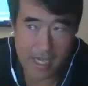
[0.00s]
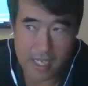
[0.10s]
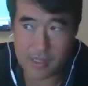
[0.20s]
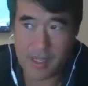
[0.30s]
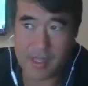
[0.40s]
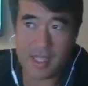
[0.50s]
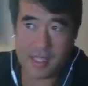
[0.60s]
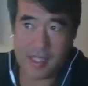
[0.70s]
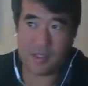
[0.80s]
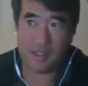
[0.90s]
And so
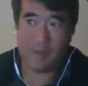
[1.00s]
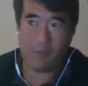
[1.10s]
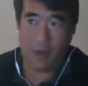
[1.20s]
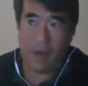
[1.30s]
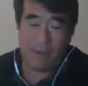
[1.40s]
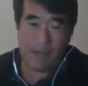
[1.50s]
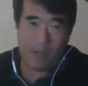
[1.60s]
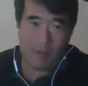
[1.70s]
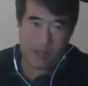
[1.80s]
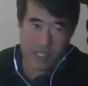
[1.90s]
this is probably the
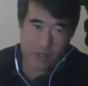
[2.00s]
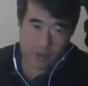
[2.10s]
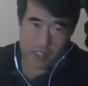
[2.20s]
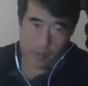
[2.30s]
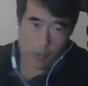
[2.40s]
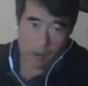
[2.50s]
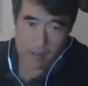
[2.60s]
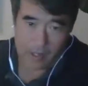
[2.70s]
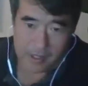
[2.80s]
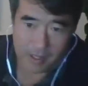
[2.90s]
most interesting
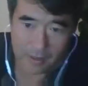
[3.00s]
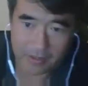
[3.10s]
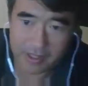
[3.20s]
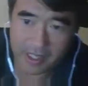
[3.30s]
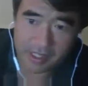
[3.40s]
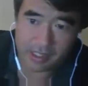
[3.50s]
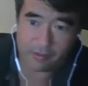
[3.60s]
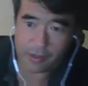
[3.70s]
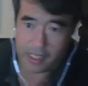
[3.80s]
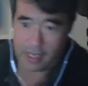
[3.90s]
part of this conversation,
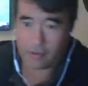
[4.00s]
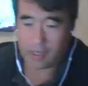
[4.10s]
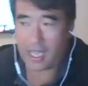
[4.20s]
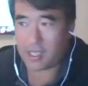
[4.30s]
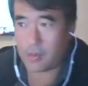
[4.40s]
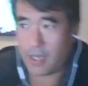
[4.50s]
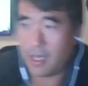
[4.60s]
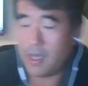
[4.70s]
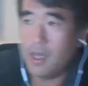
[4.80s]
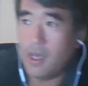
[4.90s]
if we can ever get to it,